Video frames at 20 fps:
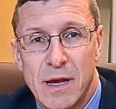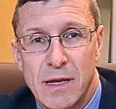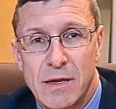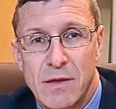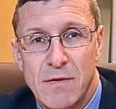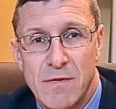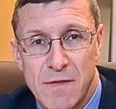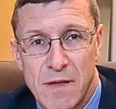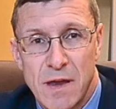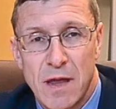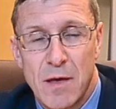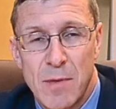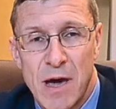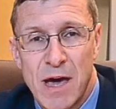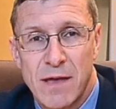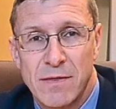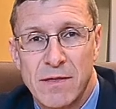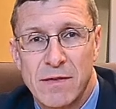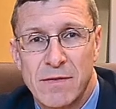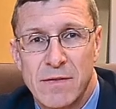and you think
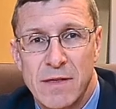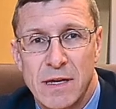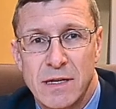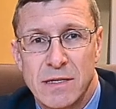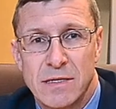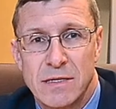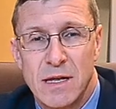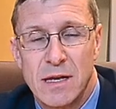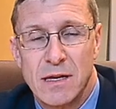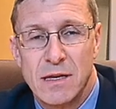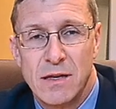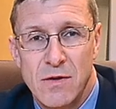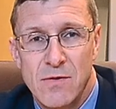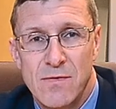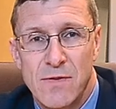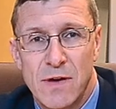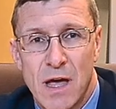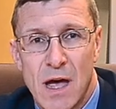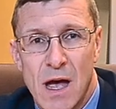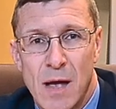about the things that
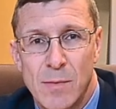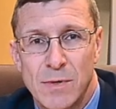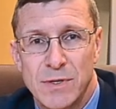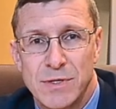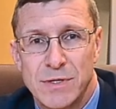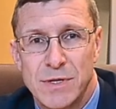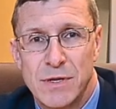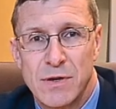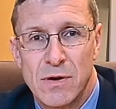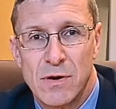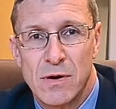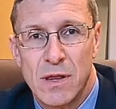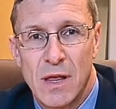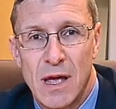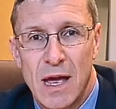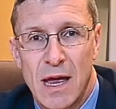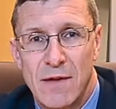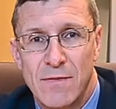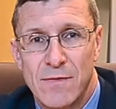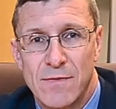you've accomplished in your
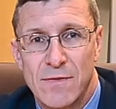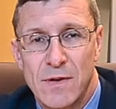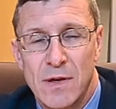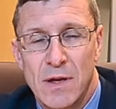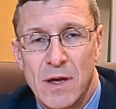life,